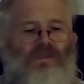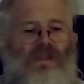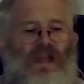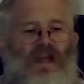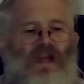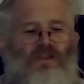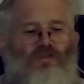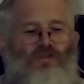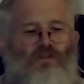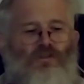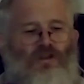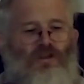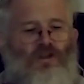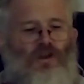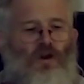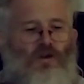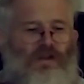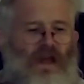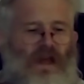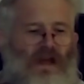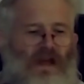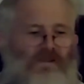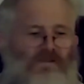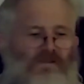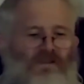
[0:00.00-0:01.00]
And you can go
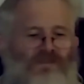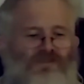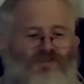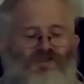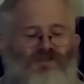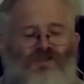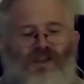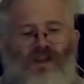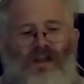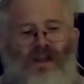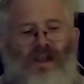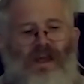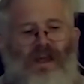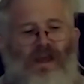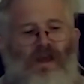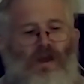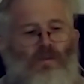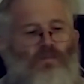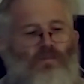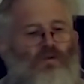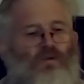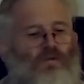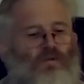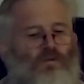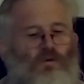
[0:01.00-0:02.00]
down to Chile or
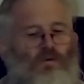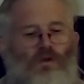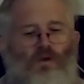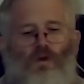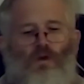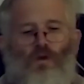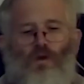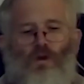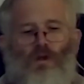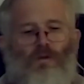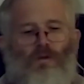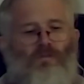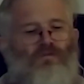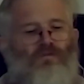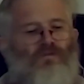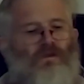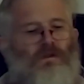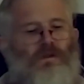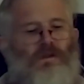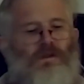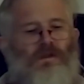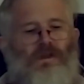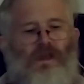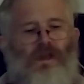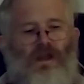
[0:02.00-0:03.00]
Peru or
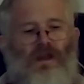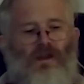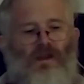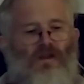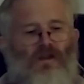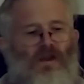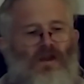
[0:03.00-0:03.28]
Brazil or